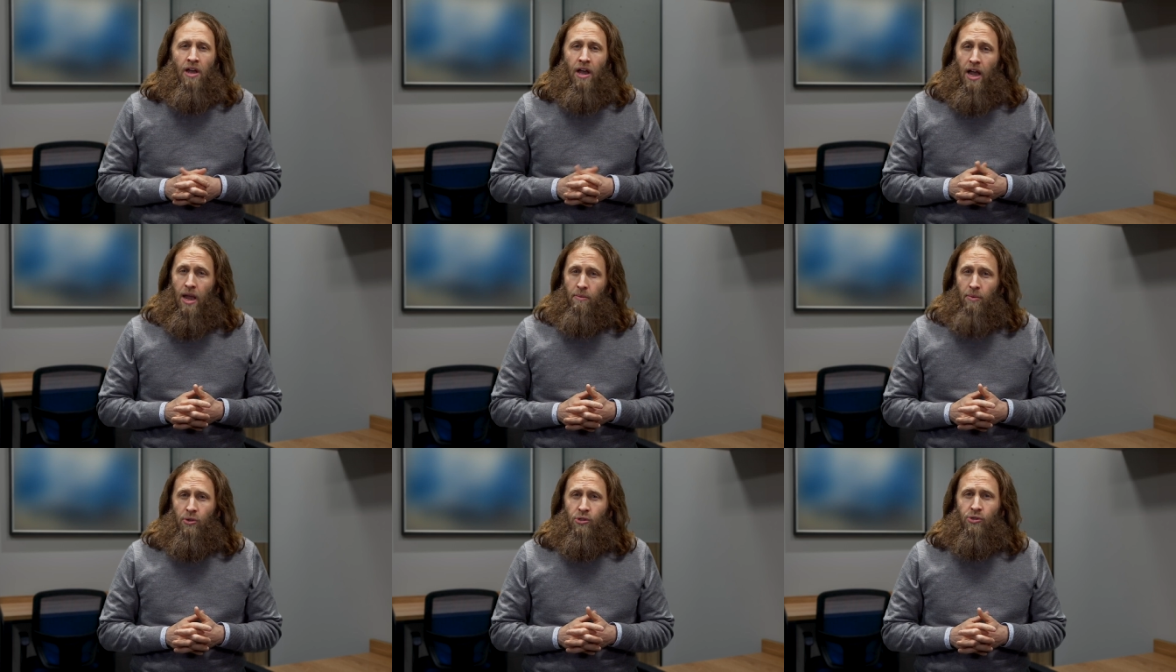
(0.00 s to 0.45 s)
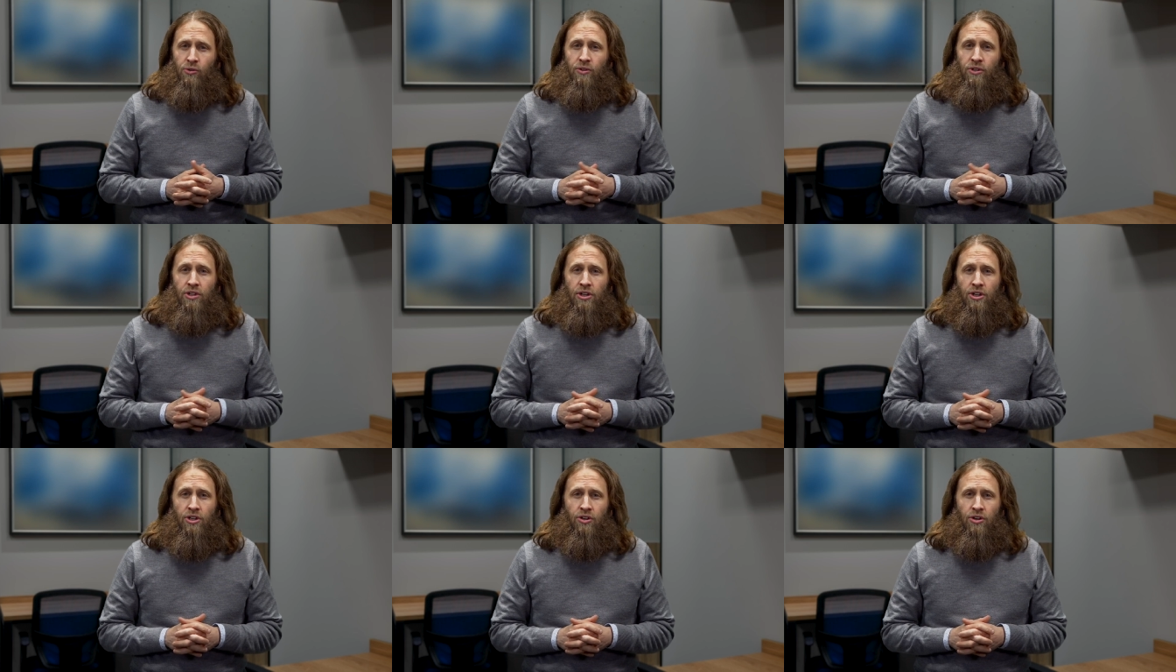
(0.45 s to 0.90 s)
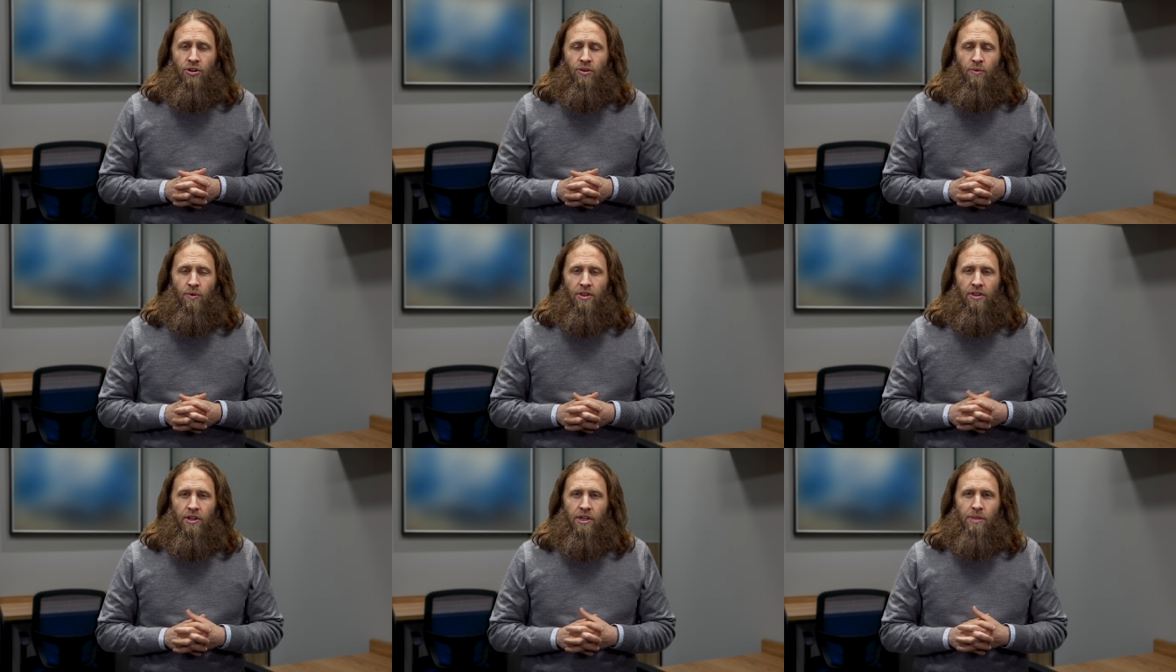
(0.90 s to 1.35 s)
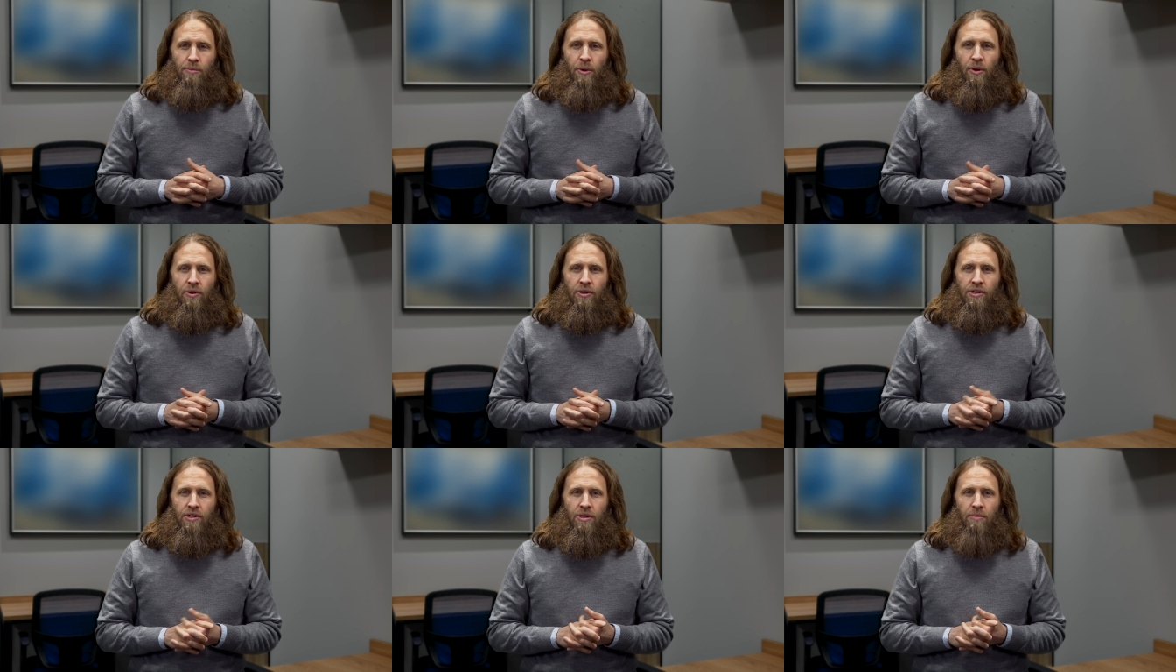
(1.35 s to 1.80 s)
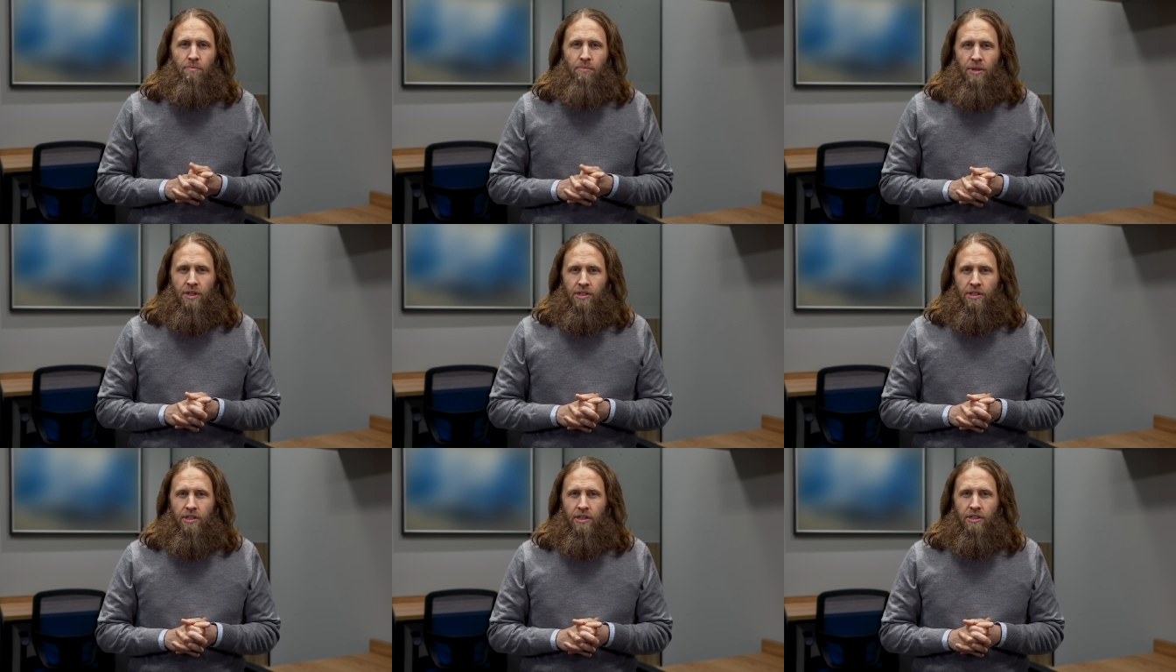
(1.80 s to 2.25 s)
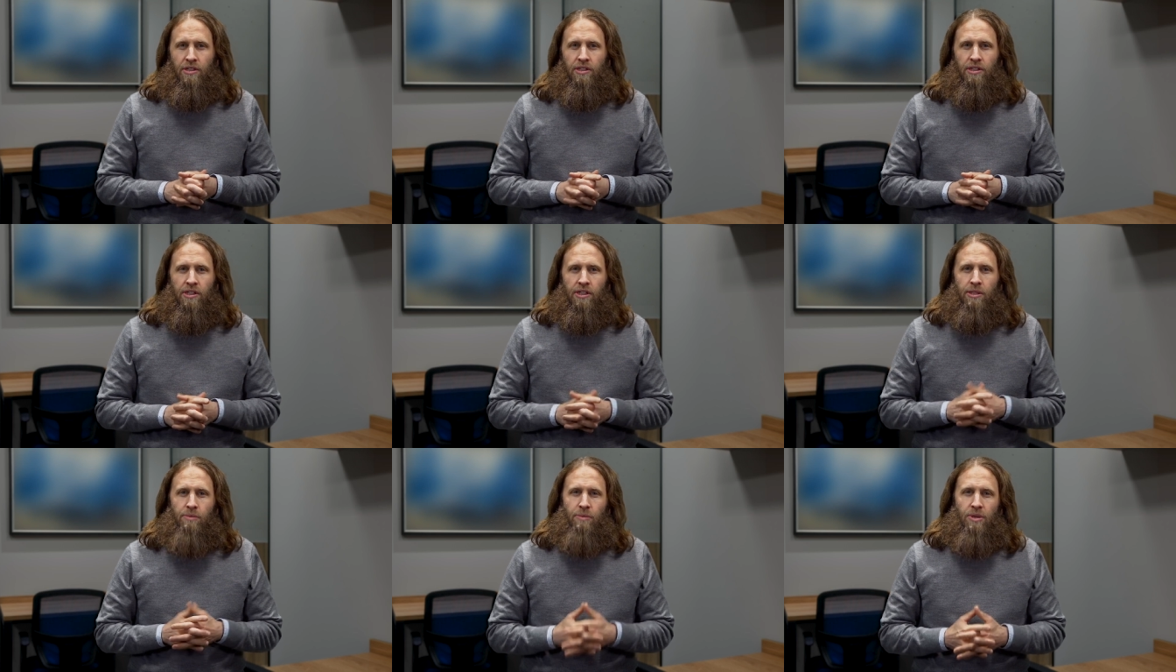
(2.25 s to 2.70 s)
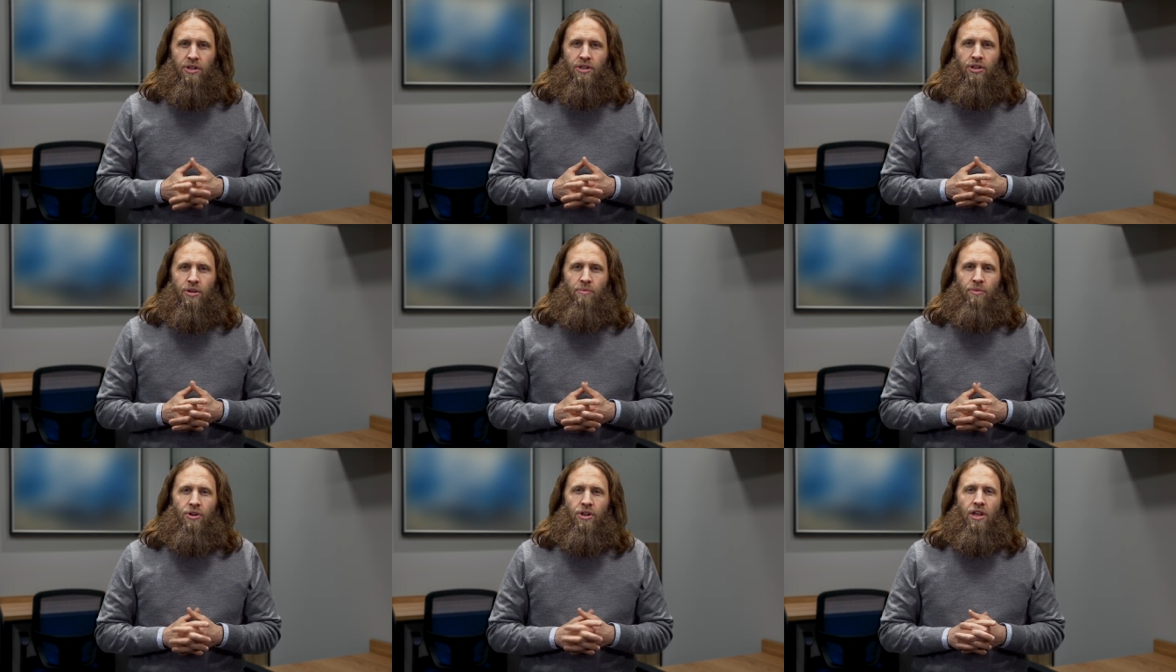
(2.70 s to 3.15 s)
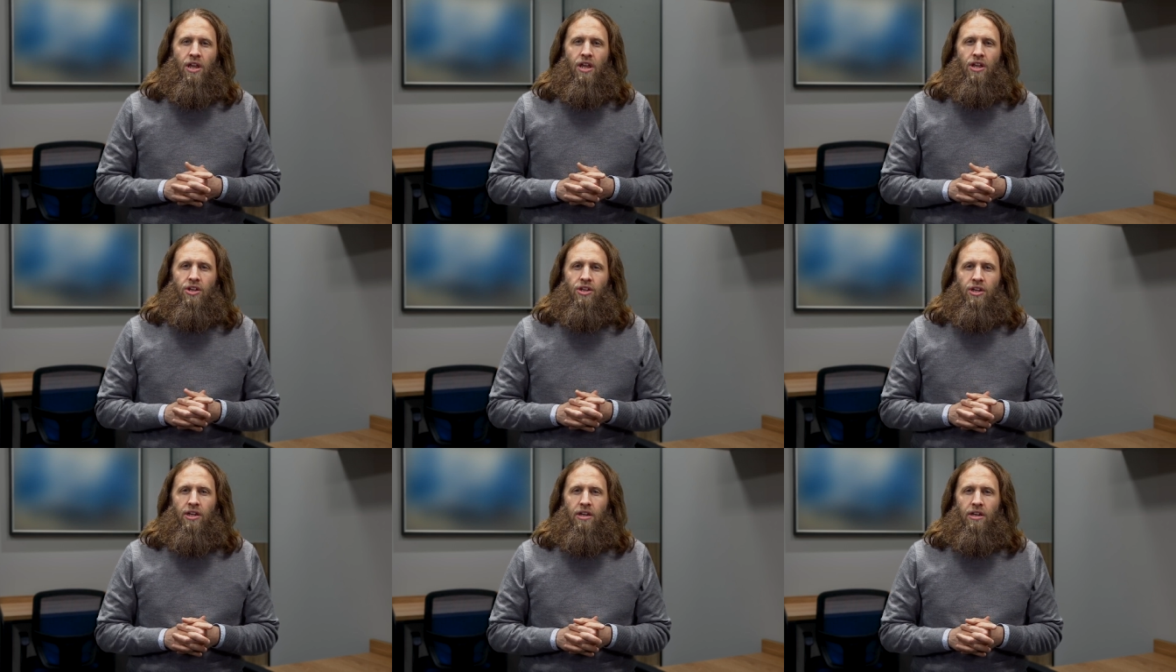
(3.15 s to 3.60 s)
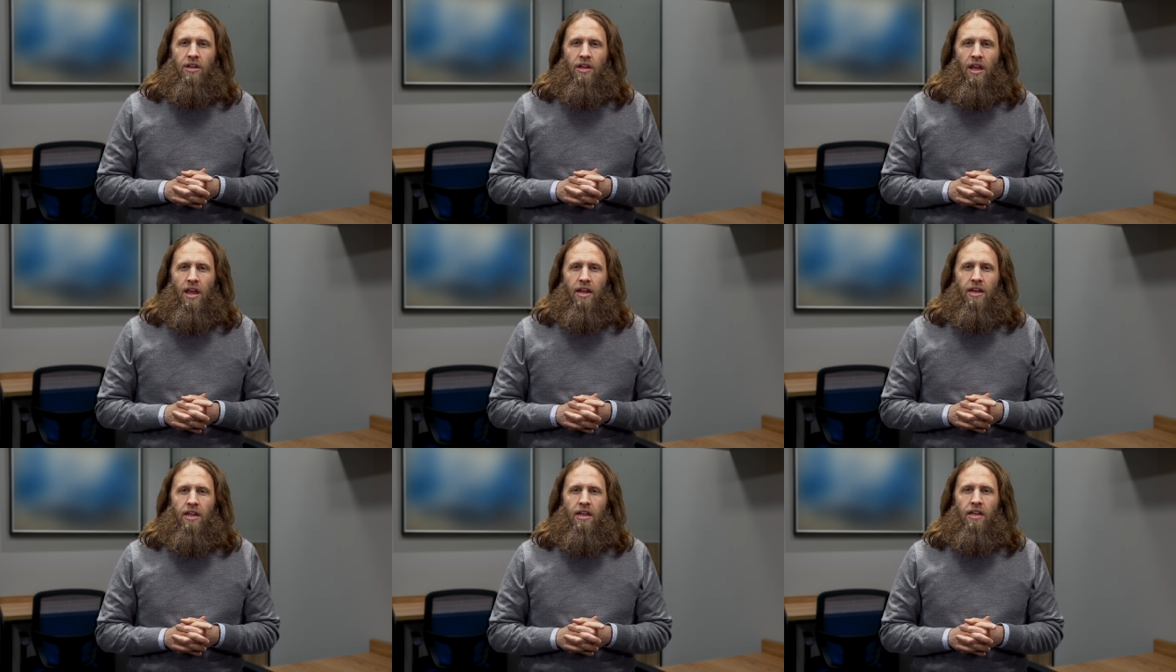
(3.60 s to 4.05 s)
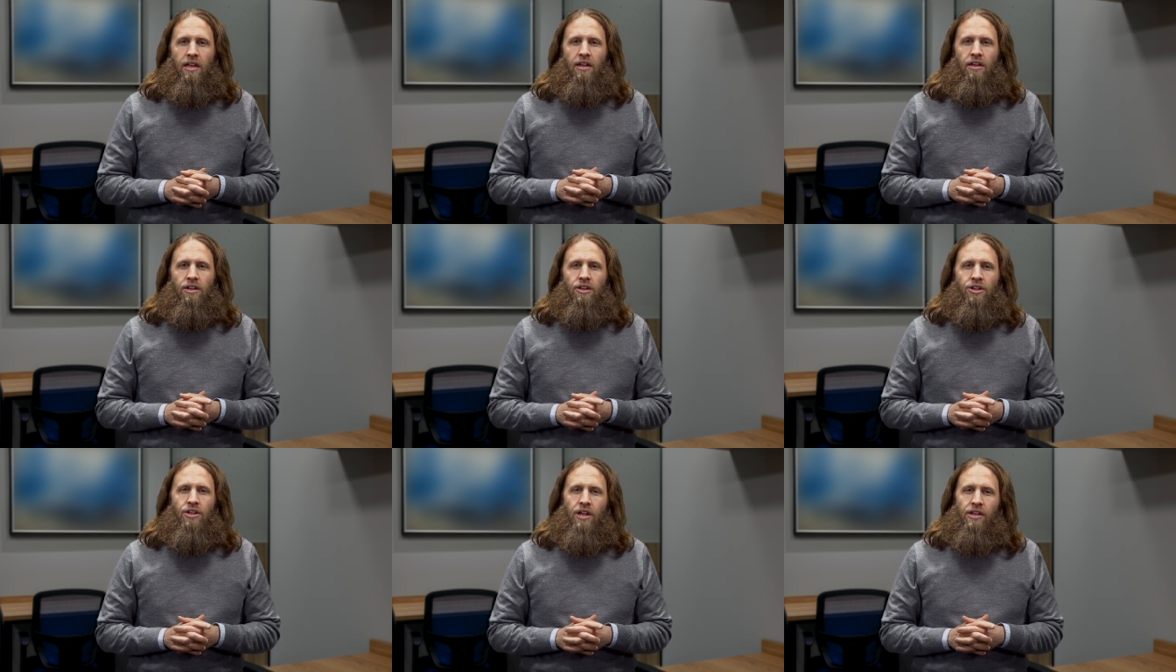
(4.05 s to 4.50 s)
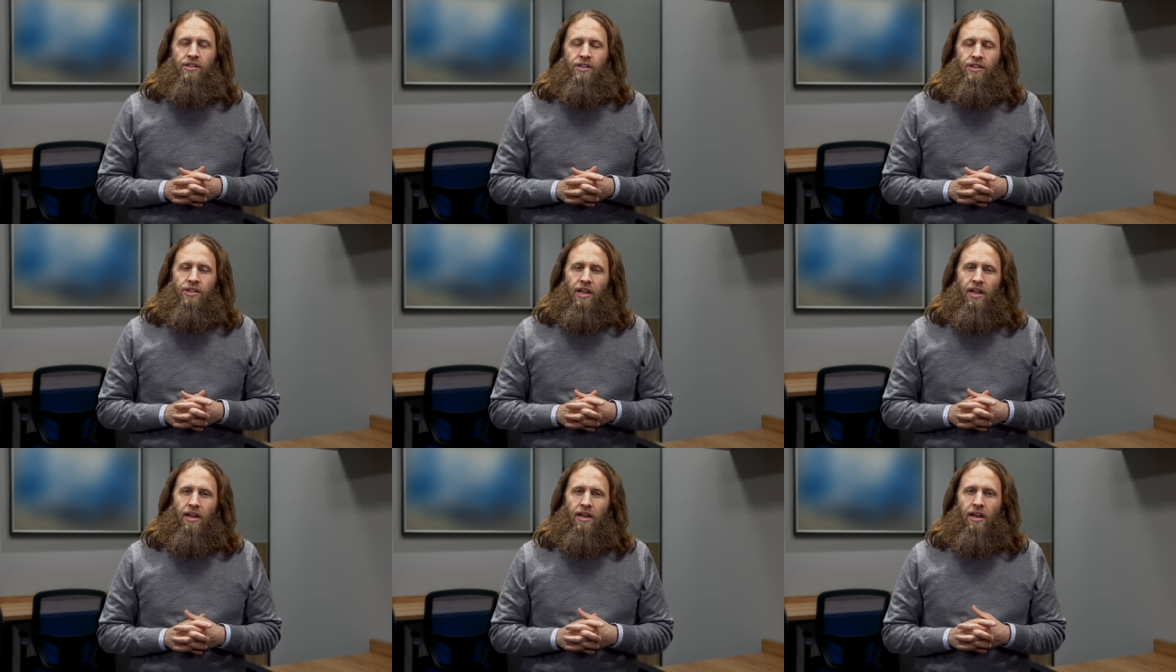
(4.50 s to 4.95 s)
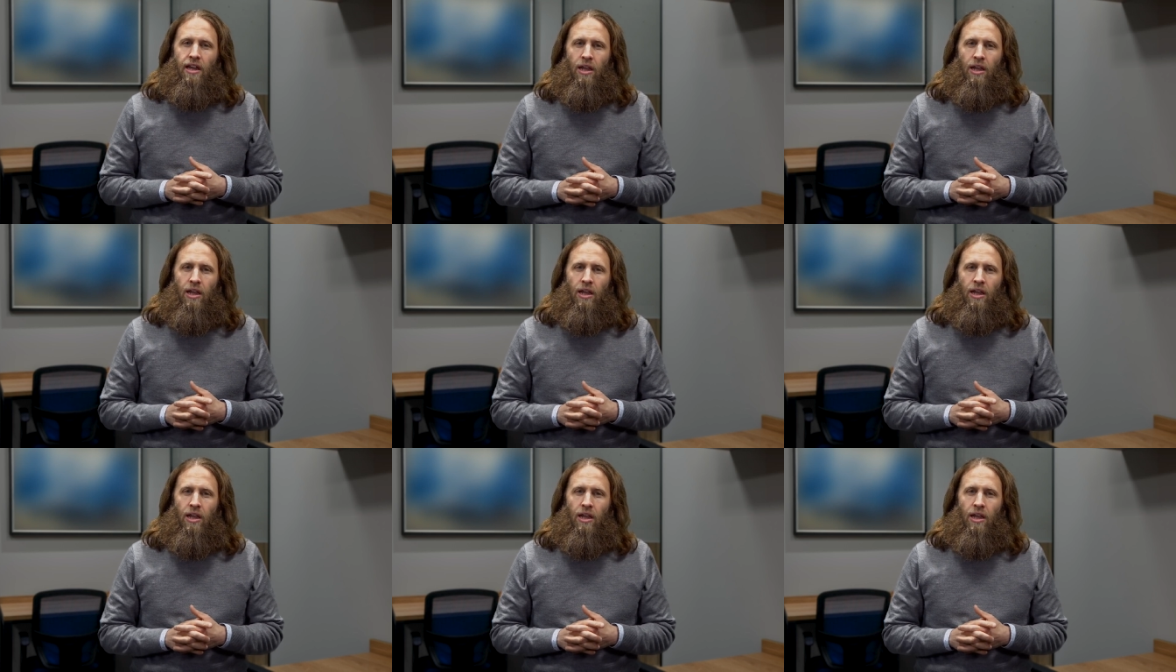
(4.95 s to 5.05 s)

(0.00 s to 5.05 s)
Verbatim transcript: I'm also a teacher with experience in business, speech communication, and English as a second